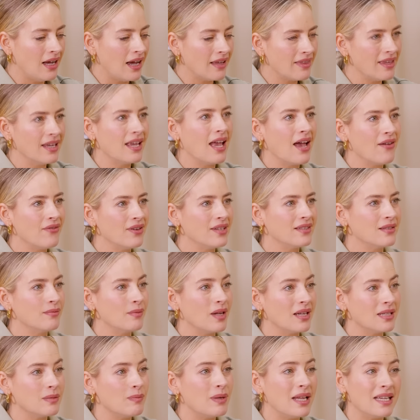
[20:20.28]
I think having some
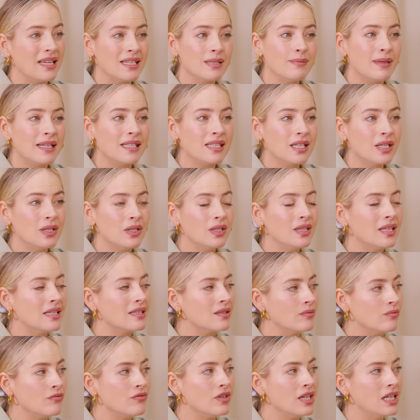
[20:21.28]
nice placemats are good. There's
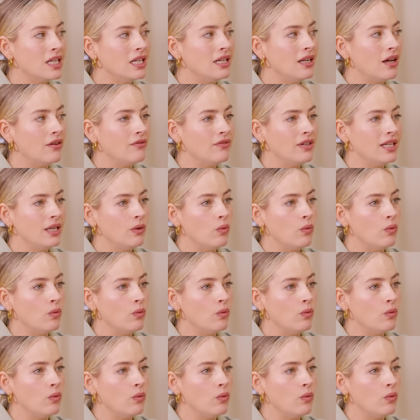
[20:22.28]
some really lovely